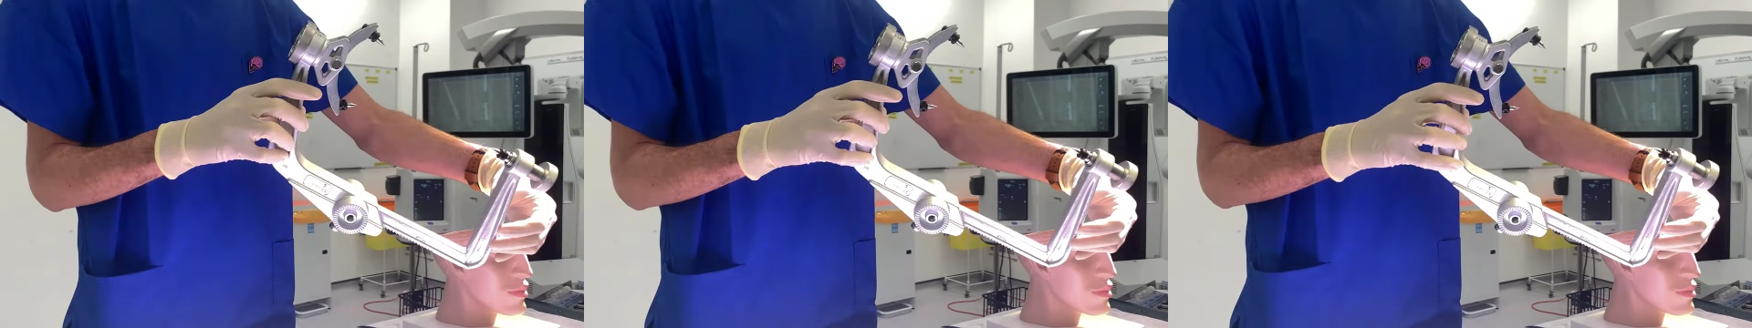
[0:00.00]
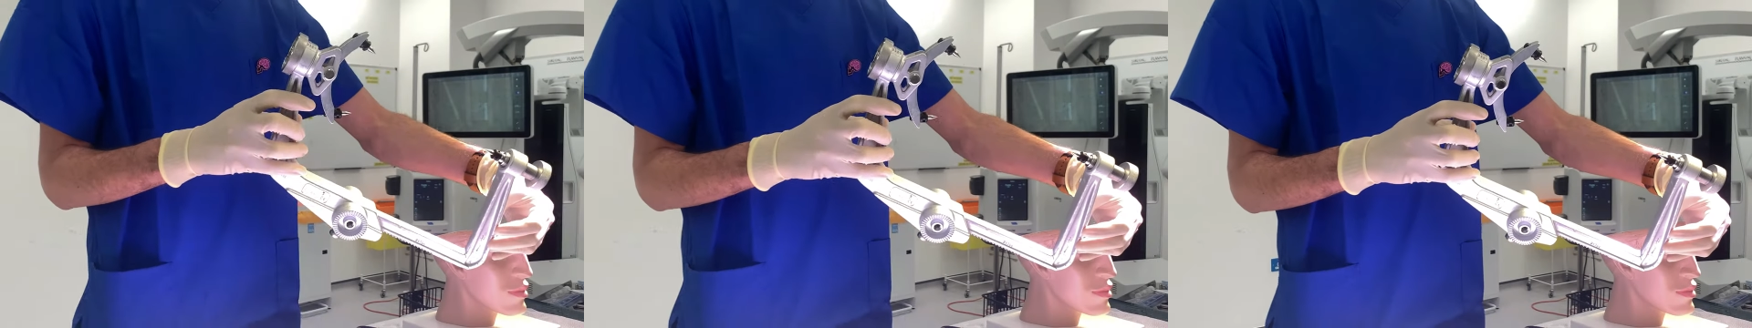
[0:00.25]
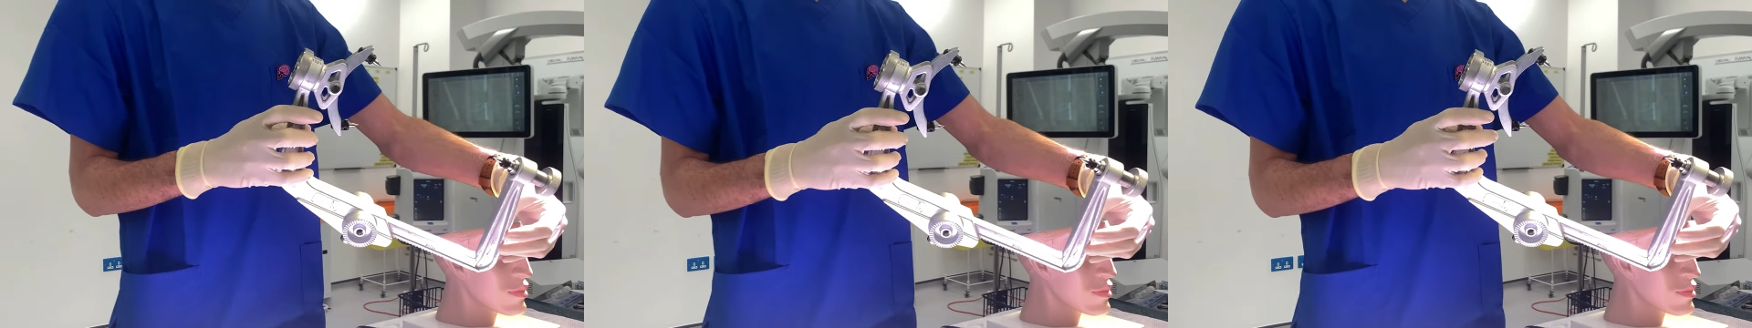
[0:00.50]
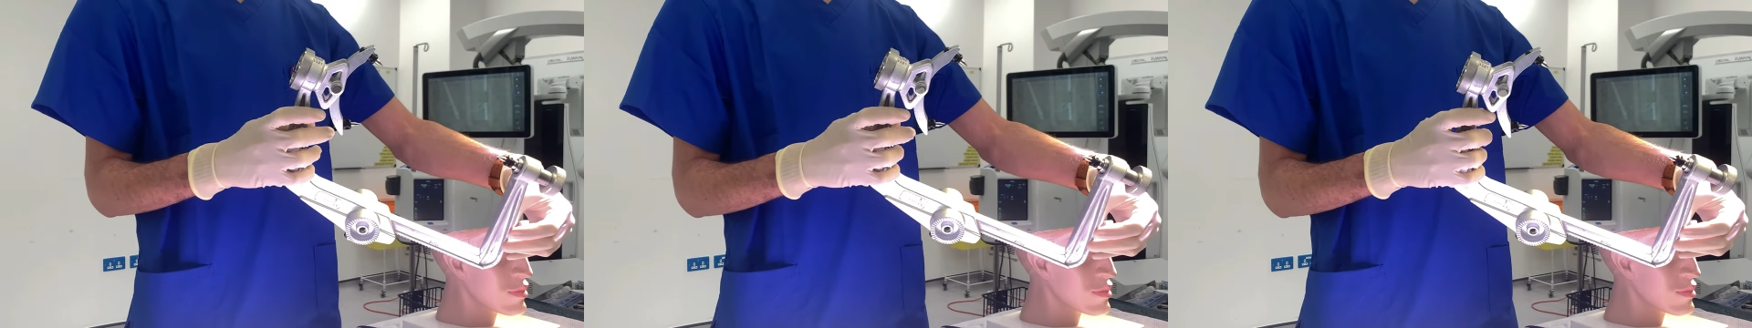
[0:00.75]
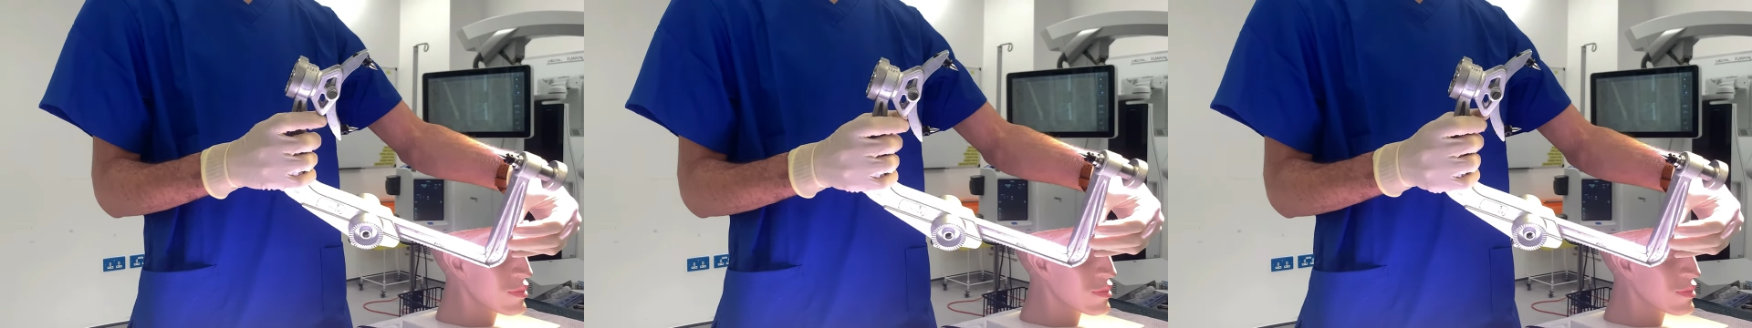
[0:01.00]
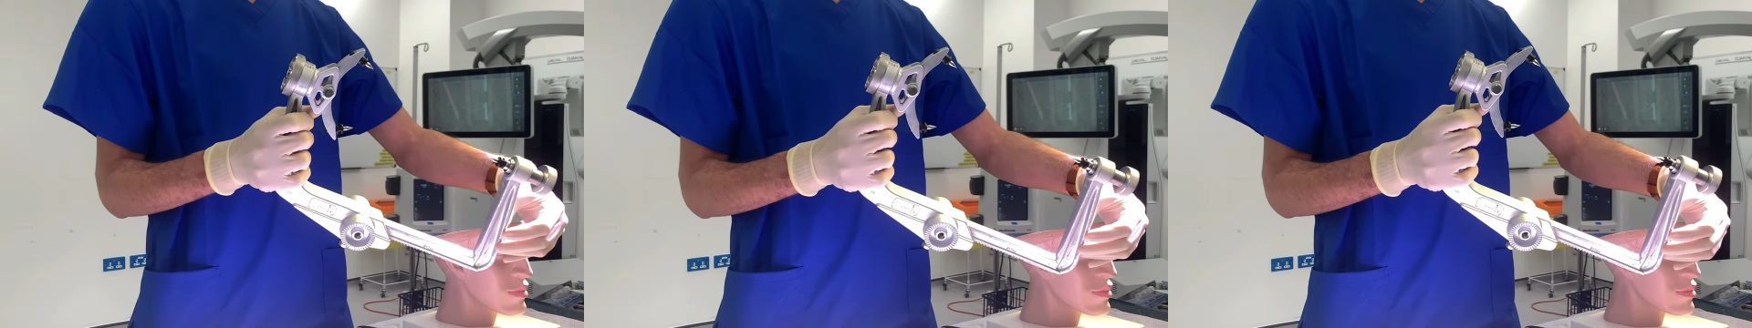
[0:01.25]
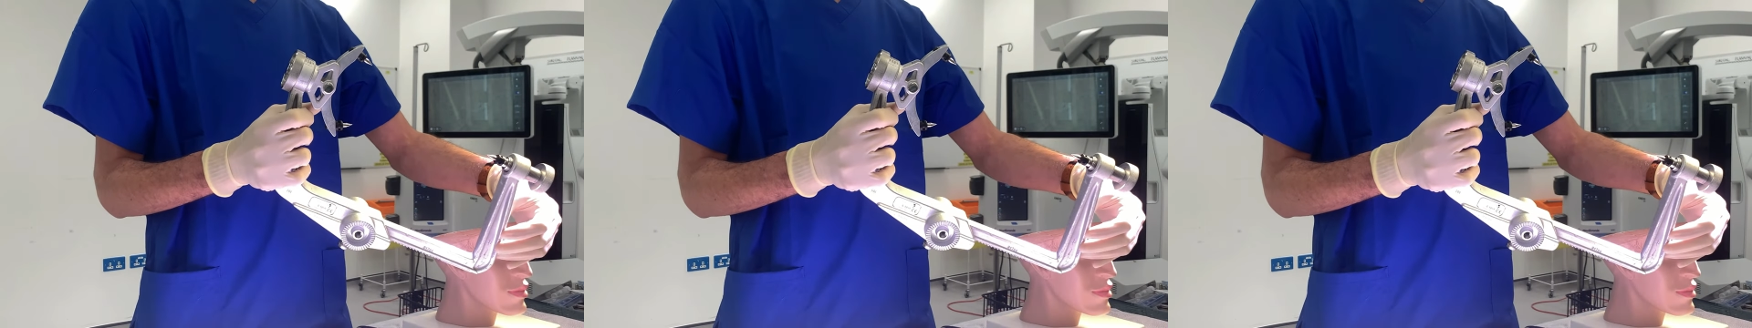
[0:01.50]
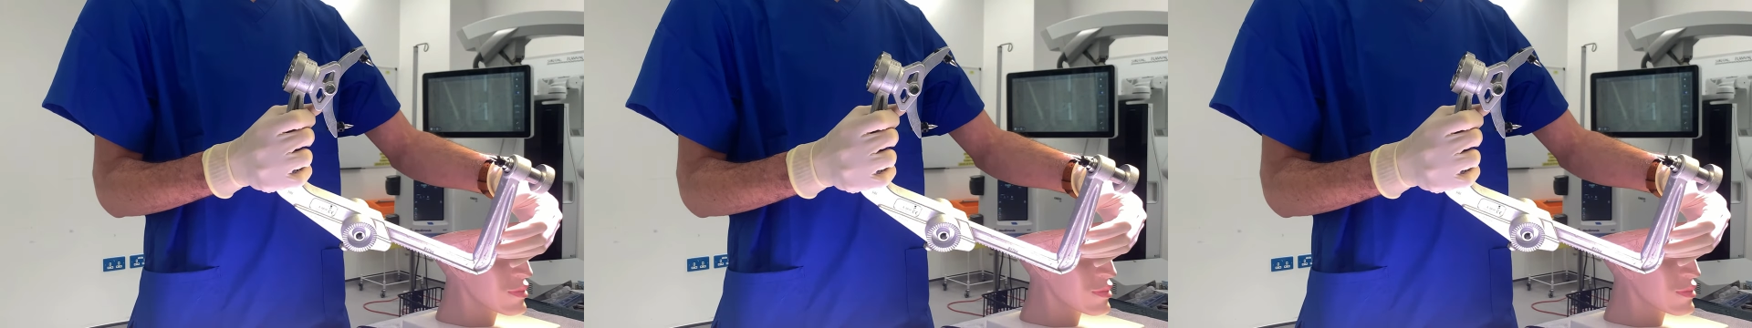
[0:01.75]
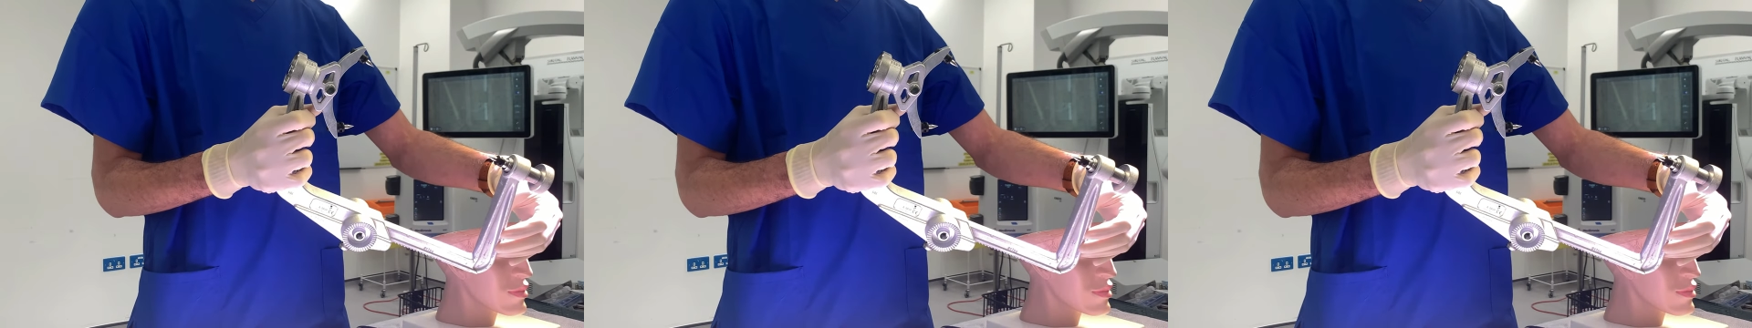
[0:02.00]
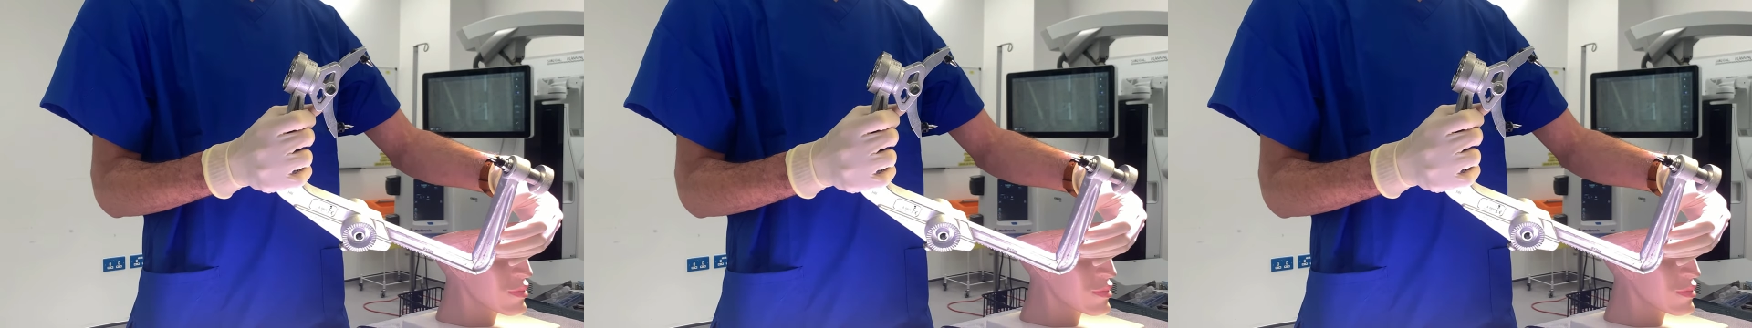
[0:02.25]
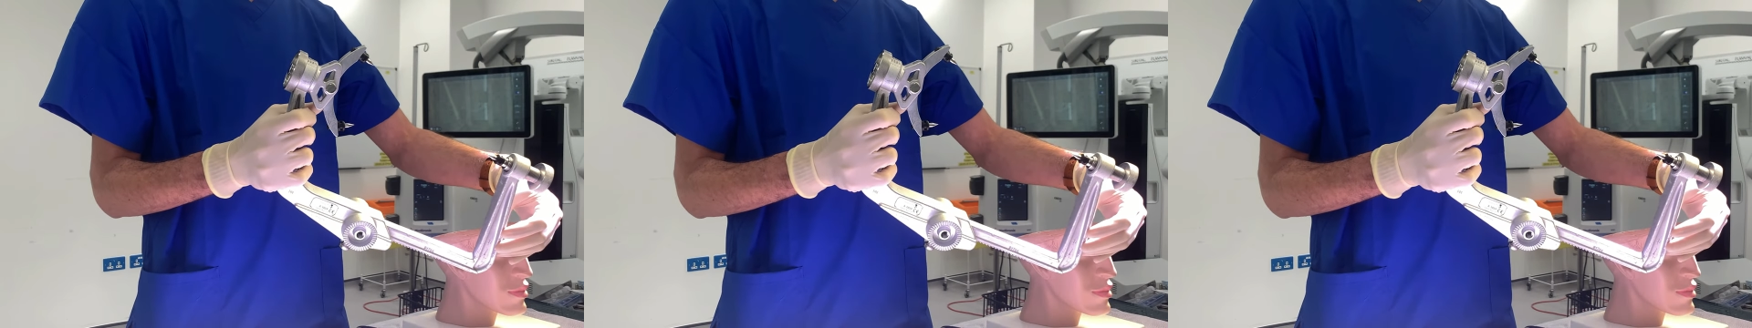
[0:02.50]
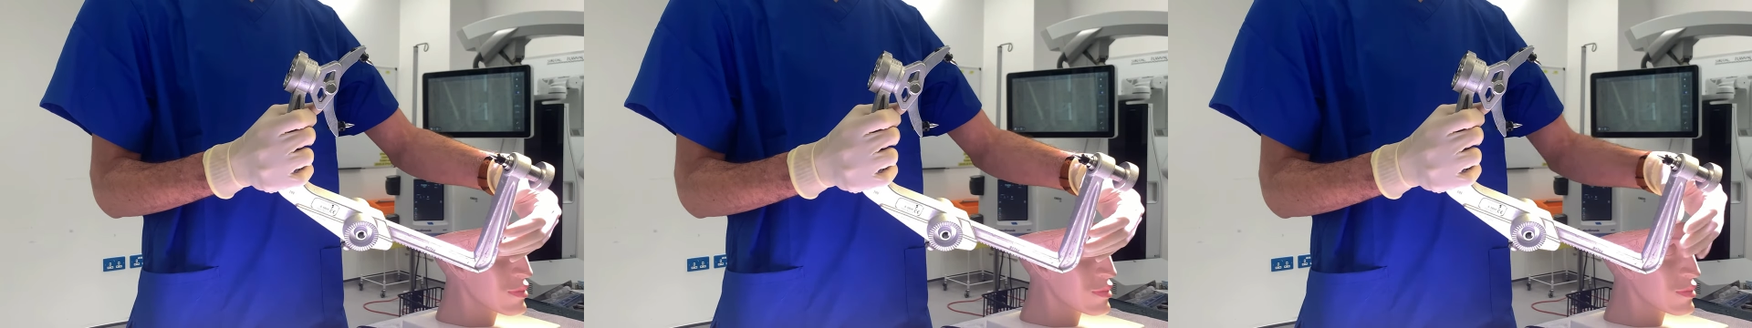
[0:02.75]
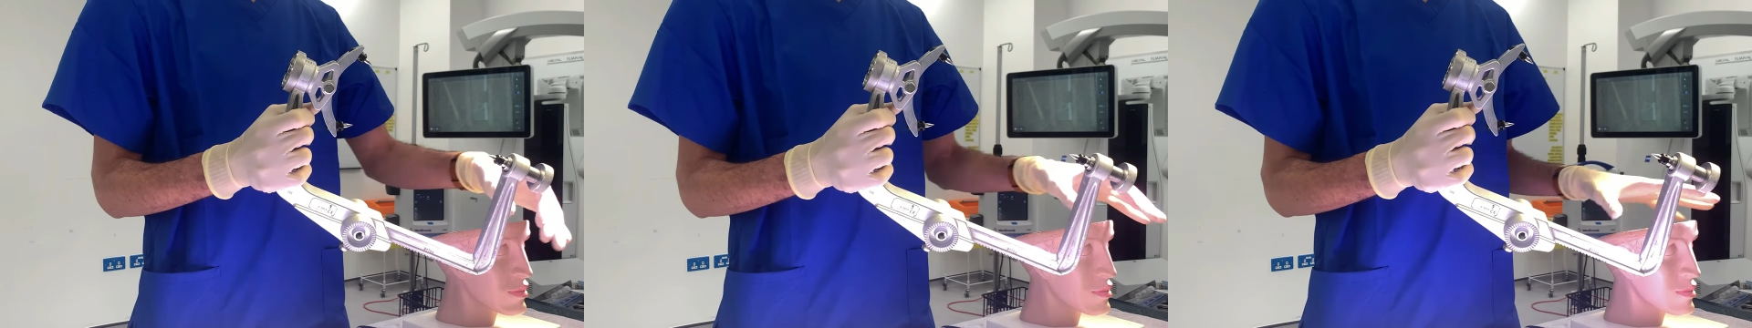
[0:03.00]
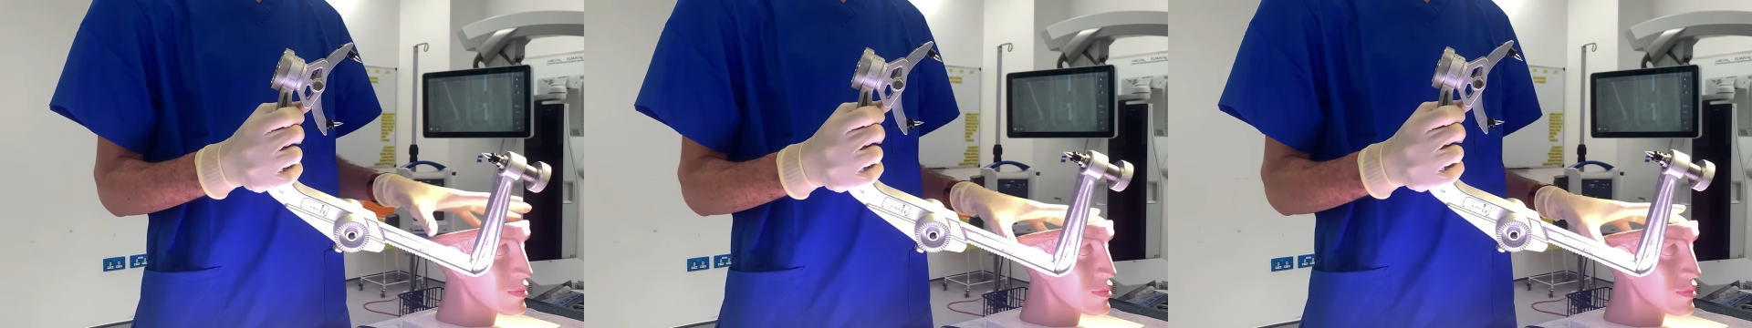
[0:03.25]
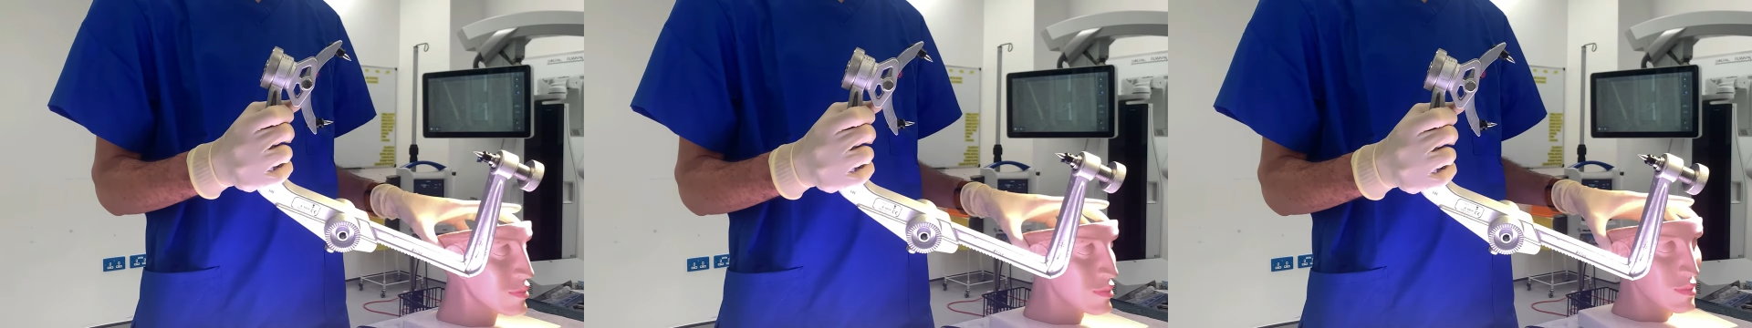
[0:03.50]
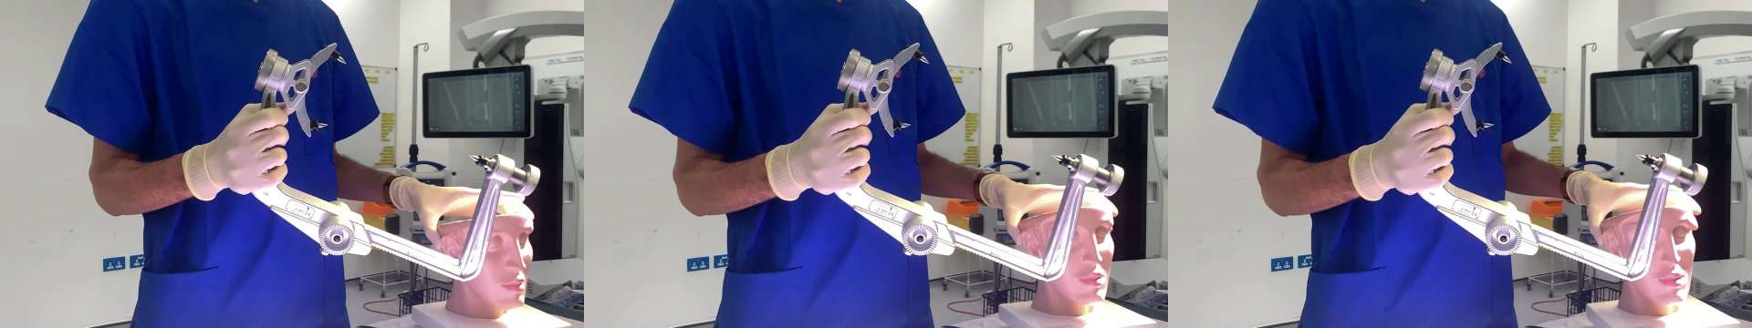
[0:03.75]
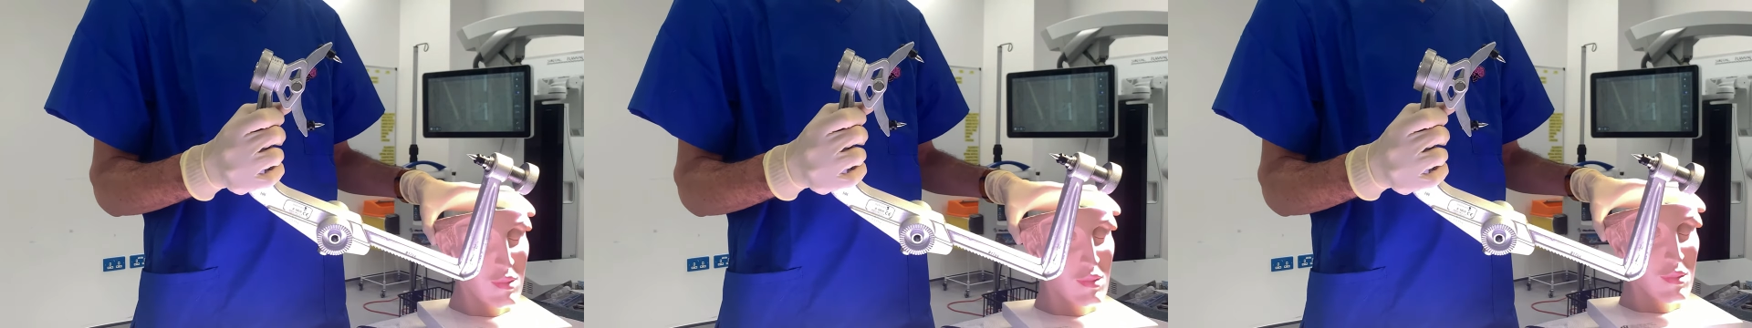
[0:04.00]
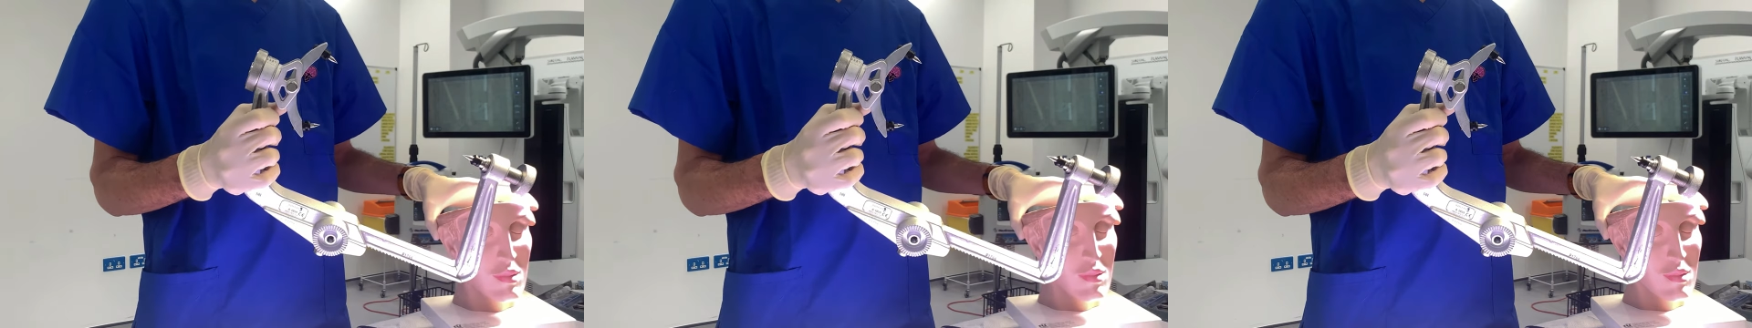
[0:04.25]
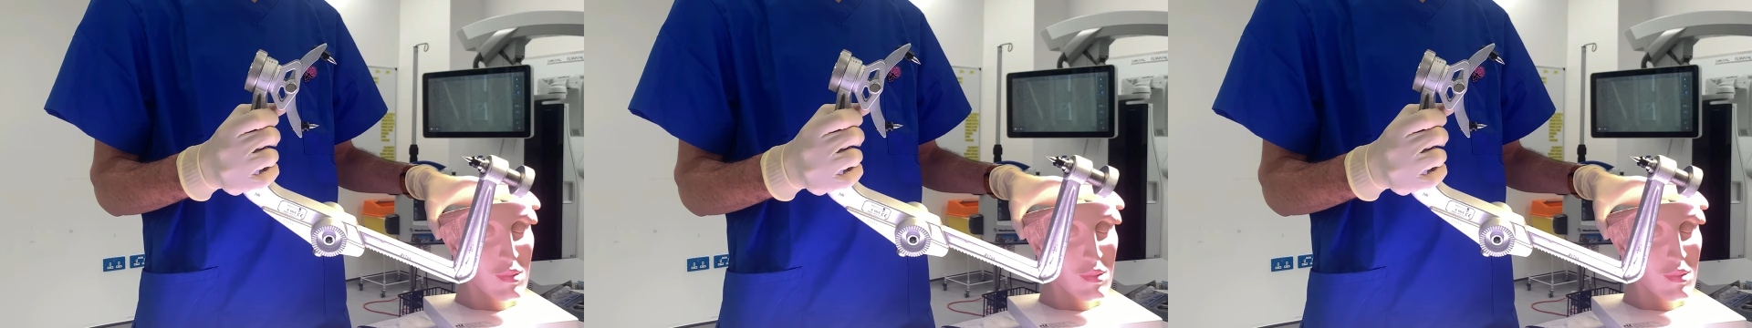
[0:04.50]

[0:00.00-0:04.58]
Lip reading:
Nobody's mouth can be seen.